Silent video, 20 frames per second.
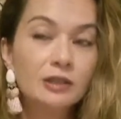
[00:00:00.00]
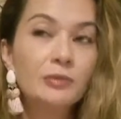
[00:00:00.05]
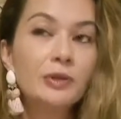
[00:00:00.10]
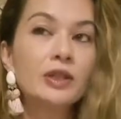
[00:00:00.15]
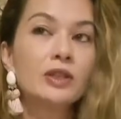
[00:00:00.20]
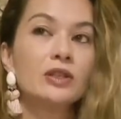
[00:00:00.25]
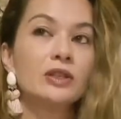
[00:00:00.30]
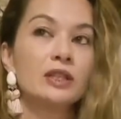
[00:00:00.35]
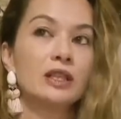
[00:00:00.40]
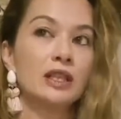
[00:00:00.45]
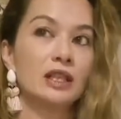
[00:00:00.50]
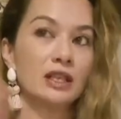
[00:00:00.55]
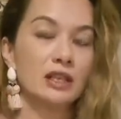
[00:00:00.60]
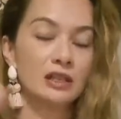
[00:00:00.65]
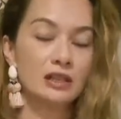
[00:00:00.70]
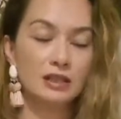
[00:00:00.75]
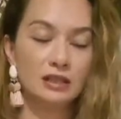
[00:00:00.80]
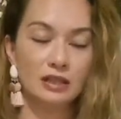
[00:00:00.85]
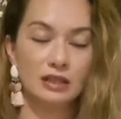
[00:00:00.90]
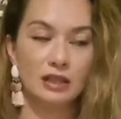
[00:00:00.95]
because it
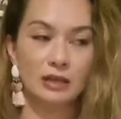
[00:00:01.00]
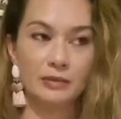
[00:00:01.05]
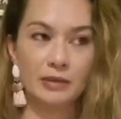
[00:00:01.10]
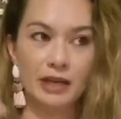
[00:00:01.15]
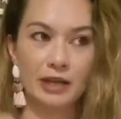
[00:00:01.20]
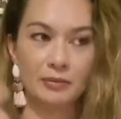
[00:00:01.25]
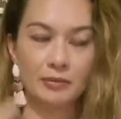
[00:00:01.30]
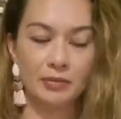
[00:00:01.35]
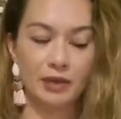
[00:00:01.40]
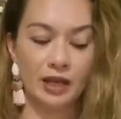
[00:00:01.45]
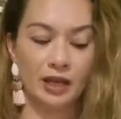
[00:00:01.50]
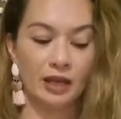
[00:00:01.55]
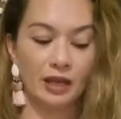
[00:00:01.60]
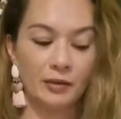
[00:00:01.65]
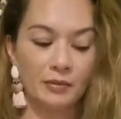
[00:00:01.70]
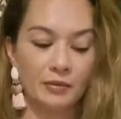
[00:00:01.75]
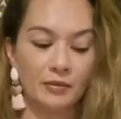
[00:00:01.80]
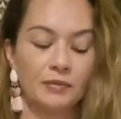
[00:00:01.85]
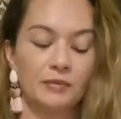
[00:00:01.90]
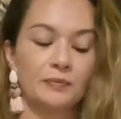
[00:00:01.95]
is about
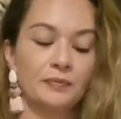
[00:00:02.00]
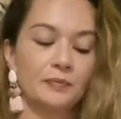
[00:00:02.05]
being